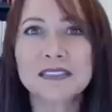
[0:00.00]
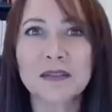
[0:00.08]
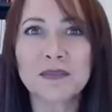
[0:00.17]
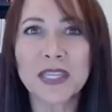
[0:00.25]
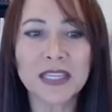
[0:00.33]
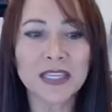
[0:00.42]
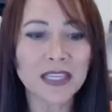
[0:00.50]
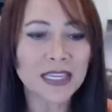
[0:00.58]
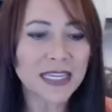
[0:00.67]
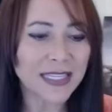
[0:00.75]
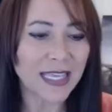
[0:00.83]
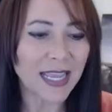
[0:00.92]
something
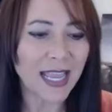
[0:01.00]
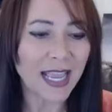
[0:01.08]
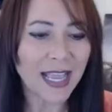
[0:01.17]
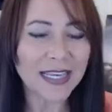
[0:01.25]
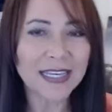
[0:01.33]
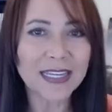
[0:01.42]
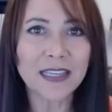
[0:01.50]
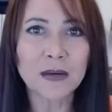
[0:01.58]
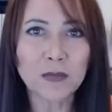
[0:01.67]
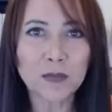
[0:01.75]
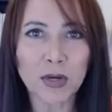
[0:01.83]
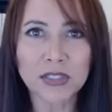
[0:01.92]
that any
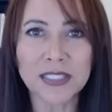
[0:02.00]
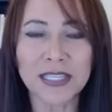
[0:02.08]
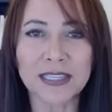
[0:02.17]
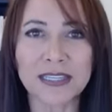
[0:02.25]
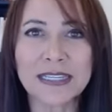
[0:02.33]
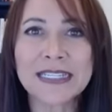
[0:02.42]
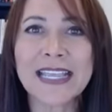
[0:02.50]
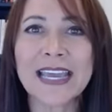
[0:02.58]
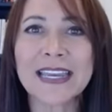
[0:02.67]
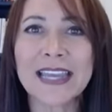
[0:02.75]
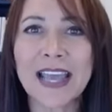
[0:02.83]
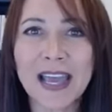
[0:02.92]
person
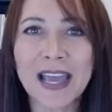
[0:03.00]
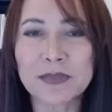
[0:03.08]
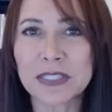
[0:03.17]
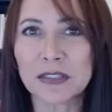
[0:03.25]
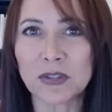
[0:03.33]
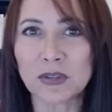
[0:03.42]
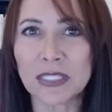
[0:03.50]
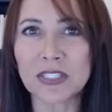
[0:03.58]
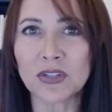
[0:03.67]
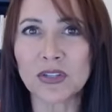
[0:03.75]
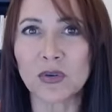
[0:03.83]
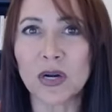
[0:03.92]
can absolutely
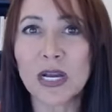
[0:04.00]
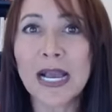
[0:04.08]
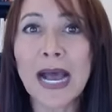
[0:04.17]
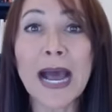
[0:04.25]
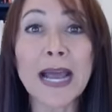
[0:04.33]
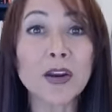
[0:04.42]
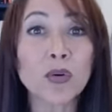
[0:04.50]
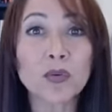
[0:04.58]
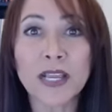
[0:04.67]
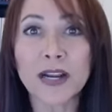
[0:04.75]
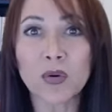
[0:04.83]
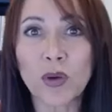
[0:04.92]
do. I don't
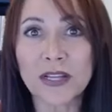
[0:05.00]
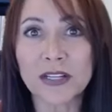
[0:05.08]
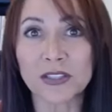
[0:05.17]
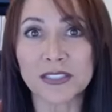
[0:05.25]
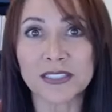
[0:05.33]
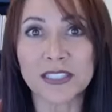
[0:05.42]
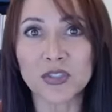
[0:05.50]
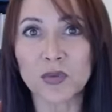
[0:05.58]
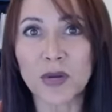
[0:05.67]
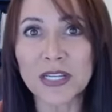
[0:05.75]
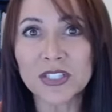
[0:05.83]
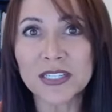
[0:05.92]
care what your
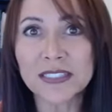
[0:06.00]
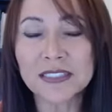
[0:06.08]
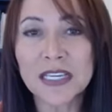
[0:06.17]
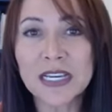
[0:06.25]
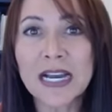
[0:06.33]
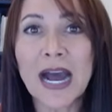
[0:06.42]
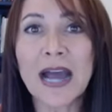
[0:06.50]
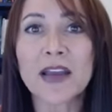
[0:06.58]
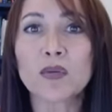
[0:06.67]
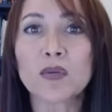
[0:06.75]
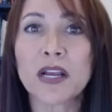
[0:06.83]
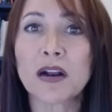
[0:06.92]
situation is. I
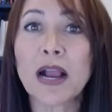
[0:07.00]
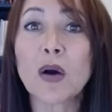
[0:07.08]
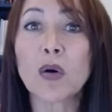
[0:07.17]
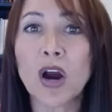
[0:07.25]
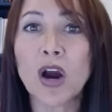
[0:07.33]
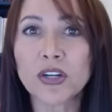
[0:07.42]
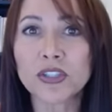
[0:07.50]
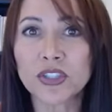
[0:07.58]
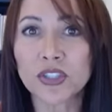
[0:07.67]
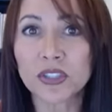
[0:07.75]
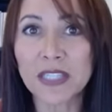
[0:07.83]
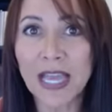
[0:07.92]
don't care how hard
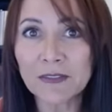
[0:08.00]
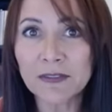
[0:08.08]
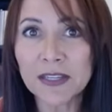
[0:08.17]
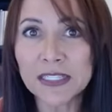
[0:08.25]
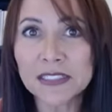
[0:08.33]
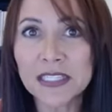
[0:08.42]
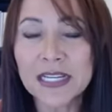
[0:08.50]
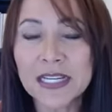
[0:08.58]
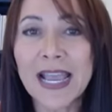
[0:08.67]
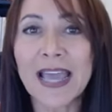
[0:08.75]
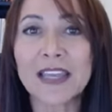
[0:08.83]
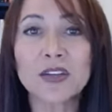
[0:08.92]
your life is.
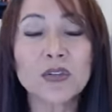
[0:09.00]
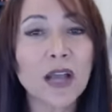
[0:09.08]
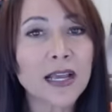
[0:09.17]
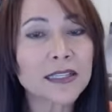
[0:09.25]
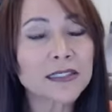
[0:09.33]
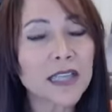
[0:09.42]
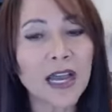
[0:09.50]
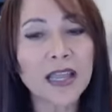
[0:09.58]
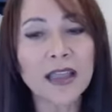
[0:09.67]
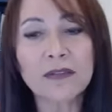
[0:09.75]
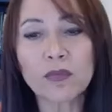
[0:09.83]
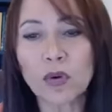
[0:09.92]
And you guys, I
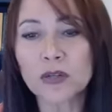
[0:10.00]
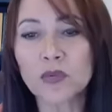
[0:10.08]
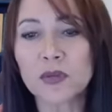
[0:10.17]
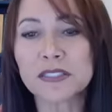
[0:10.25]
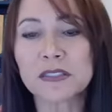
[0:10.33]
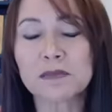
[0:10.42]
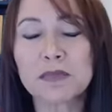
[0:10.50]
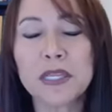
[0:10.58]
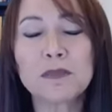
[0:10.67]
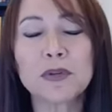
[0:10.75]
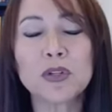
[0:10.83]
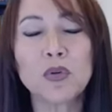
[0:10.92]
have worked with some
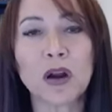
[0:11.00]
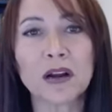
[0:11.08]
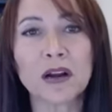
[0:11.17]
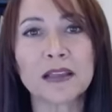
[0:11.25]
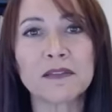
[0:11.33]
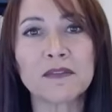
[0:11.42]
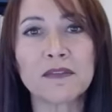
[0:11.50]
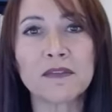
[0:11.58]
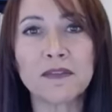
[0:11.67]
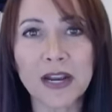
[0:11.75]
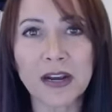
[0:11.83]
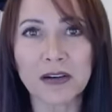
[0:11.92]
people who are in
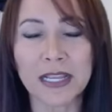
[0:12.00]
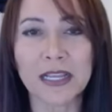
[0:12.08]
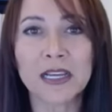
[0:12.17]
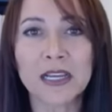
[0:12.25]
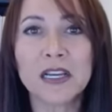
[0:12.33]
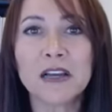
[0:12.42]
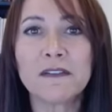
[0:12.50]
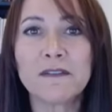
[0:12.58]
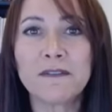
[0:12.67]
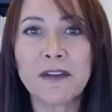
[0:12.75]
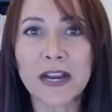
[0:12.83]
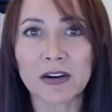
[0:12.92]
very,
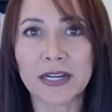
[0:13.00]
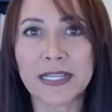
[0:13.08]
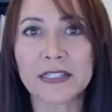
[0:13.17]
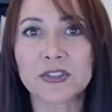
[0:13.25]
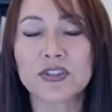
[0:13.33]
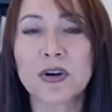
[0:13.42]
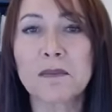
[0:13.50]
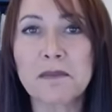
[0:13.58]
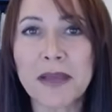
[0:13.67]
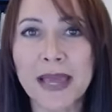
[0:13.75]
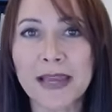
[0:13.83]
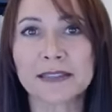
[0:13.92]
very
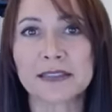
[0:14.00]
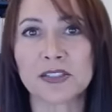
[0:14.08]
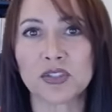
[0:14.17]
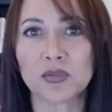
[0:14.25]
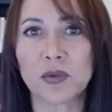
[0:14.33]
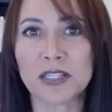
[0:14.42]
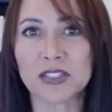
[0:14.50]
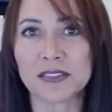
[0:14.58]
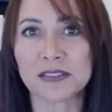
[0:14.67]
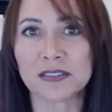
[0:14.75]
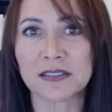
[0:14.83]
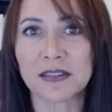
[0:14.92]
traumatic
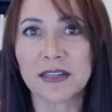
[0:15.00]
situations